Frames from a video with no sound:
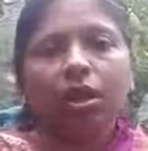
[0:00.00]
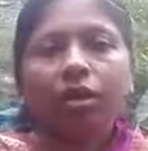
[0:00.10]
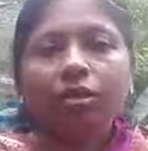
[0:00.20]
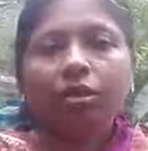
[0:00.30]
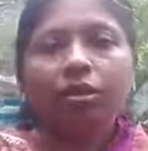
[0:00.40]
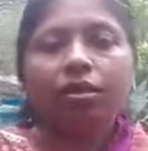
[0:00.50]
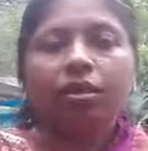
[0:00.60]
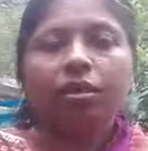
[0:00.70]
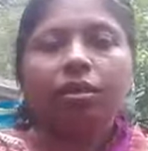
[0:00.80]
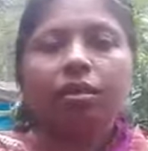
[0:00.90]
And
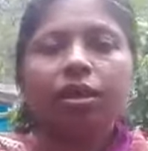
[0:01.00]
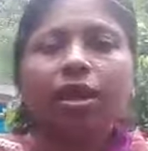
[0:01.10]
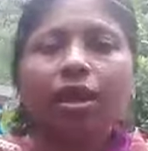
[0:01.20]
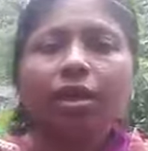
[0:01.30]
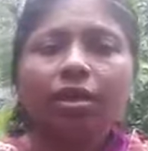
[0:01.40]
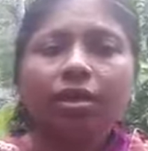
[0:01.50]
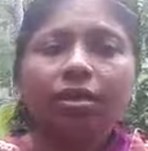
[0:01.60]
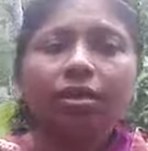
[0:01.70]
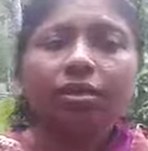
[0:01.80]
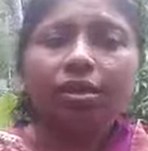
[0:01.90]
again
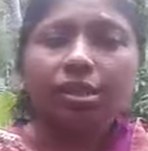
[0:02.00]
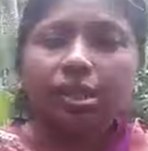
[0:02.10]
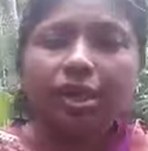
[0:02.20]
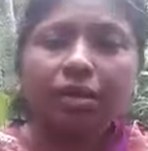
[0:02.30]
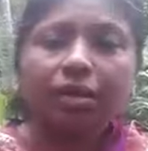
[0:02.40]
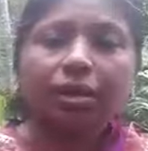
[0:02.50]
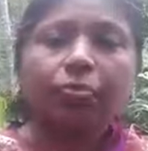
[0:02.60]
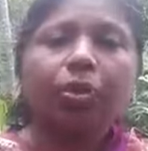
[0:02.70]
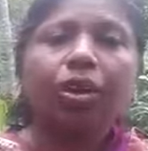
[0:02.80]
in the center